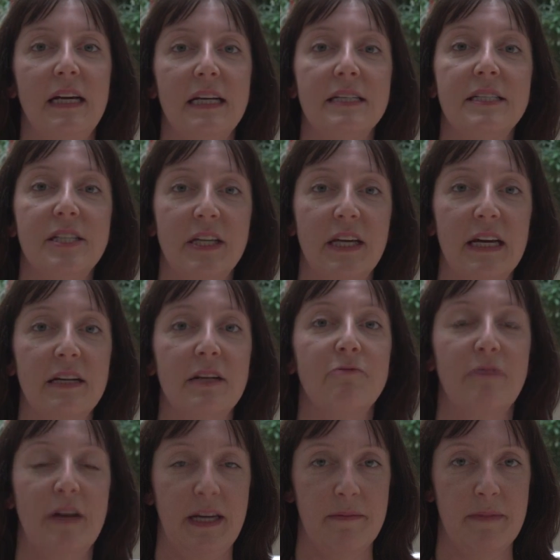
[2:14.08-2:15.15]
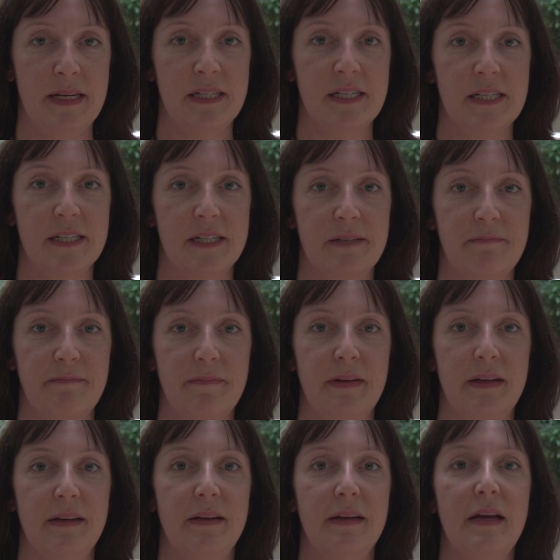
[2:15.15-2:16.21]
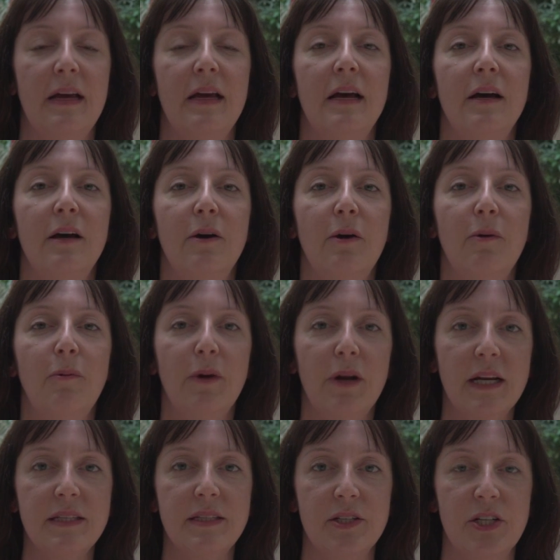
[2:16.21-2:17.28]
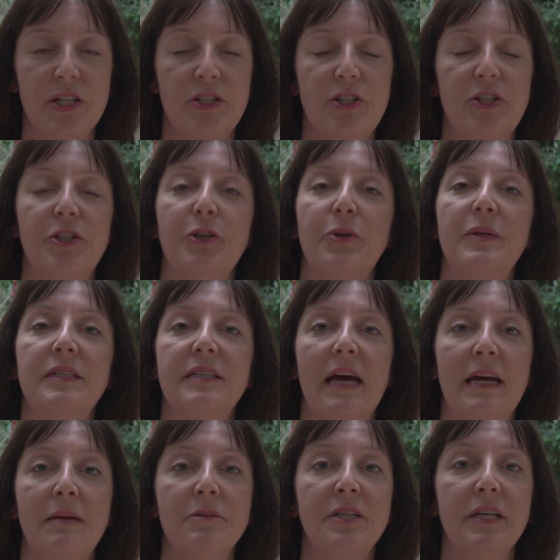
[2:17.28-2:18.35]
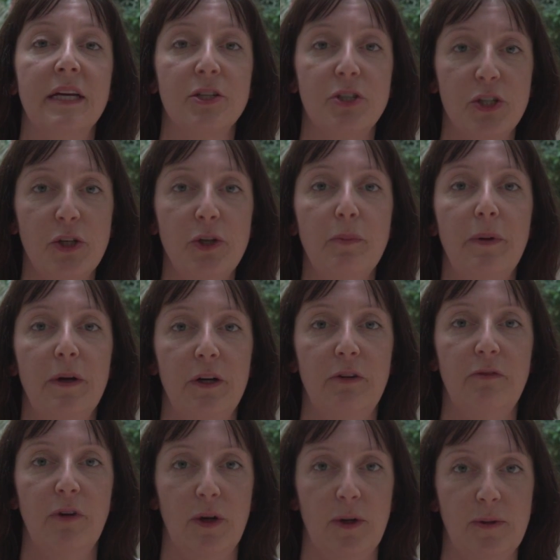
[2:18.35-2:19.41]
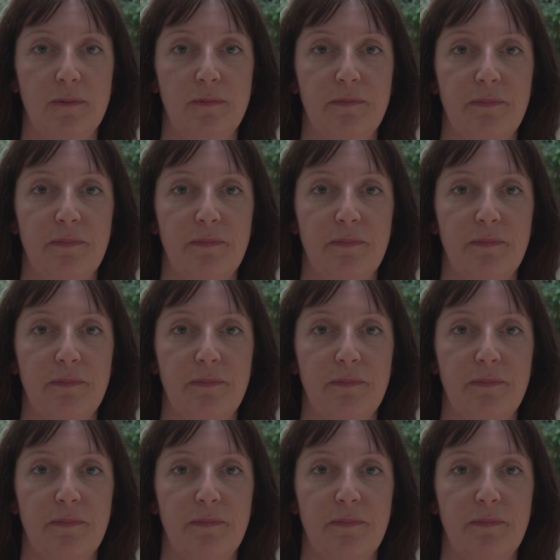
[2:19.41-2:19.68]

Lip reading: is to get recommended. What I'd suggest you do is aim to get 2 per role.